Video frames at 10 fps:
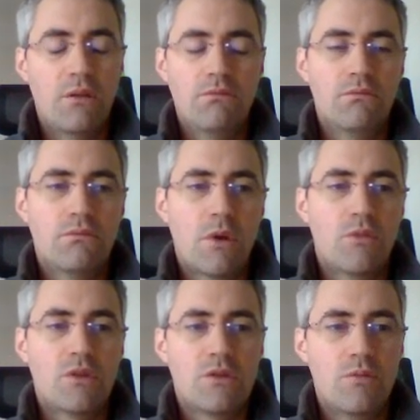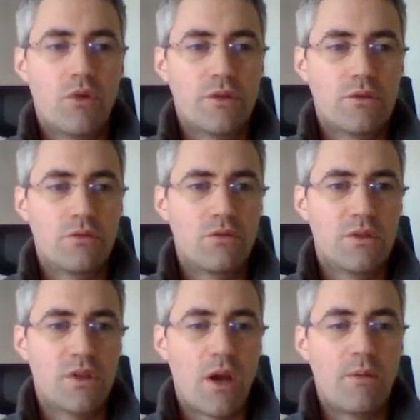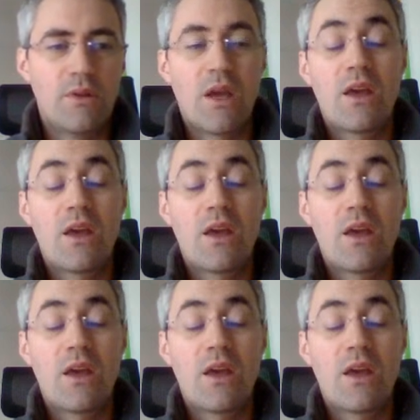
I'm not supposed to send, I mean,